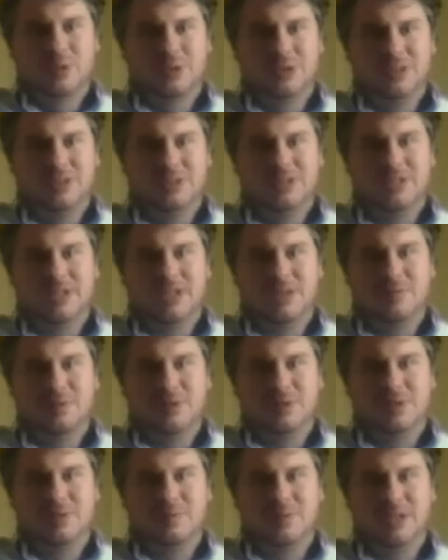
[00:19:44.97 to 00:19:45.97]
need the time and
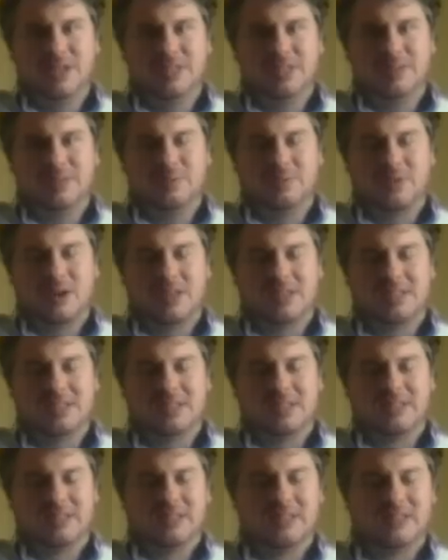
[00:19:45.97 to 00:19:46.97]
the space to
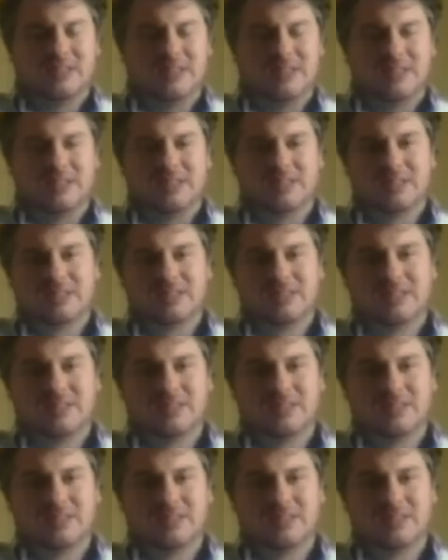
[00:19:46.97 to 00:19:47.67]
process the things.